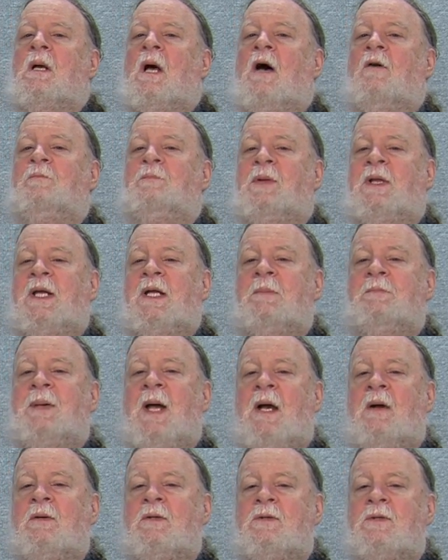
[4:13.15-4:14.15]
of Planned
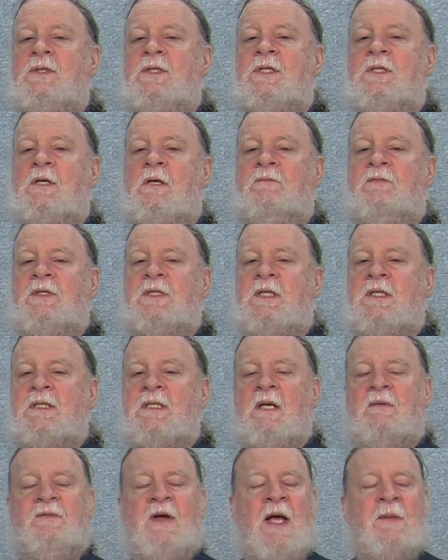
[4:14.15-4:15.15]
Parenthood services
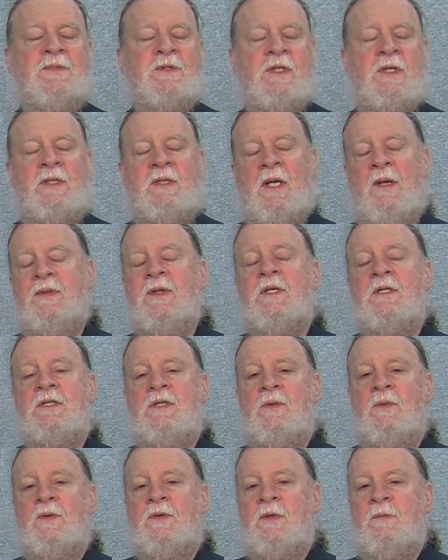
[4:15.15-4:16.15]
have absolutely nothing to
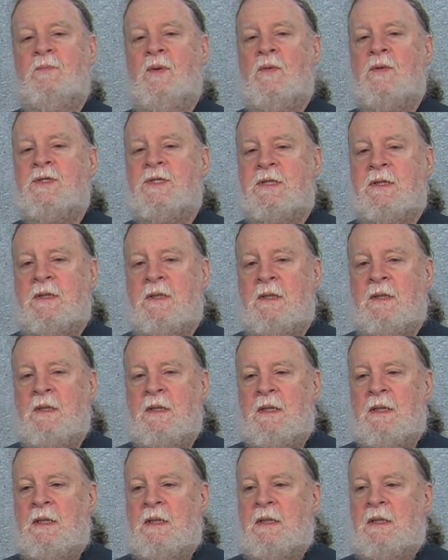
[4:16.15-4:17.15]
do with abortion,
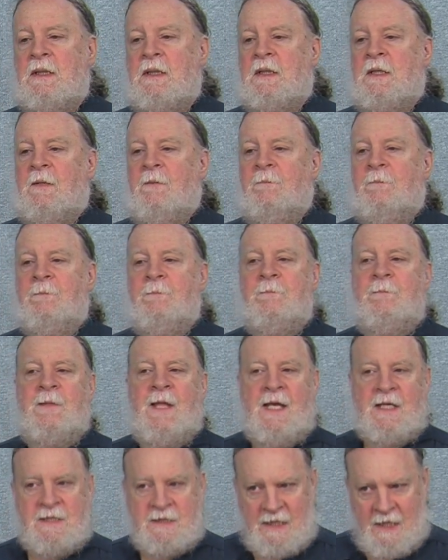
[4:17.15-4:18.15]

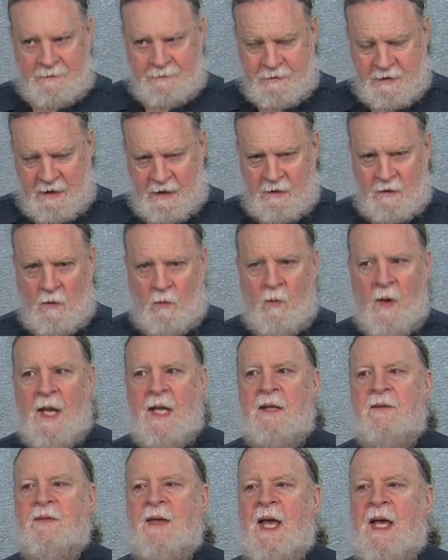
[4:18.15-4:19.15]
except in the
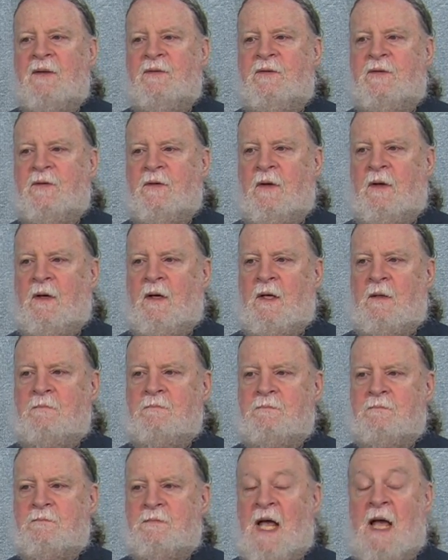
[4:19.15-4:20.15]
way that
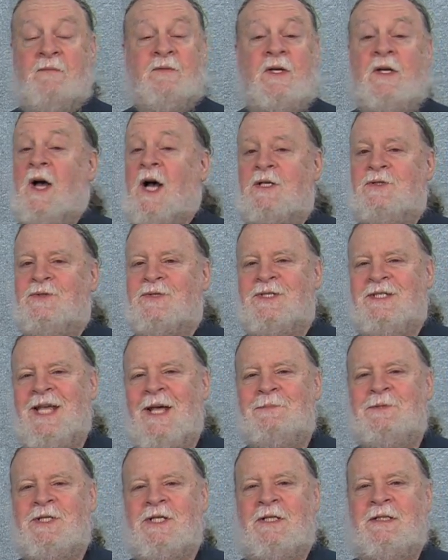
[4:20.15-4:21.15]
um, having
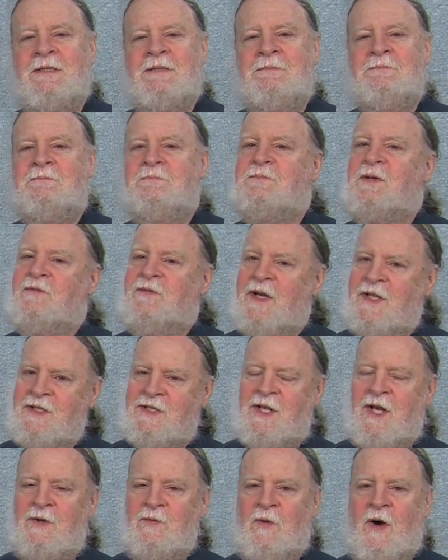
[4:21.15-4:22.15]
contraception
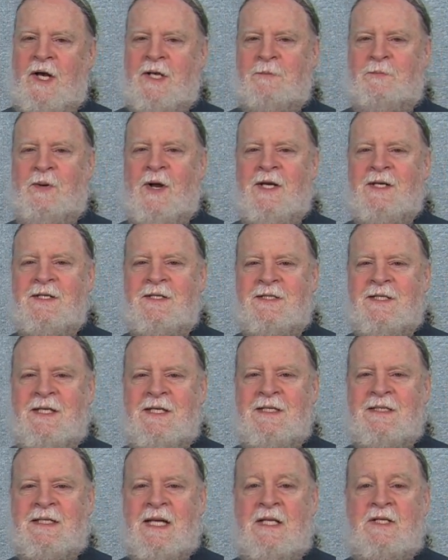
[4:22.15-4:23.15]
prevents unwanted
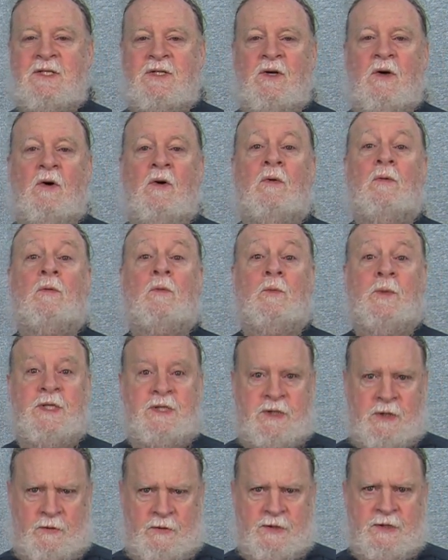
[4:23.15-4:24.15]
pregnancies and so
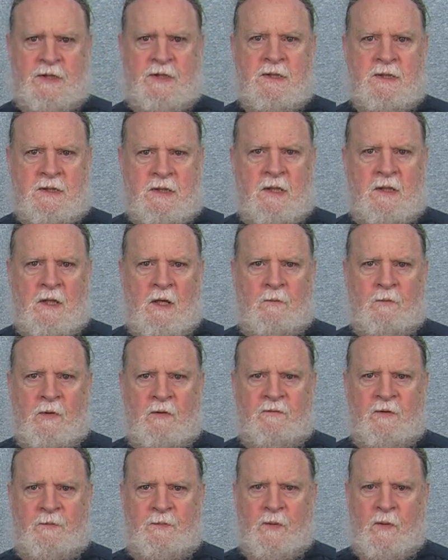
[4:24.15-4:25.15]
reduces the number
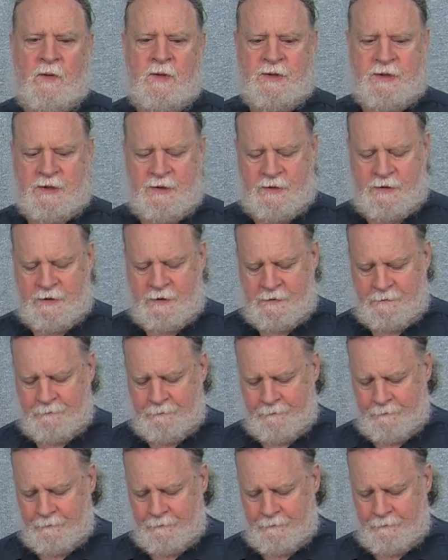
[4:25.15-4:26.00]
of abortions.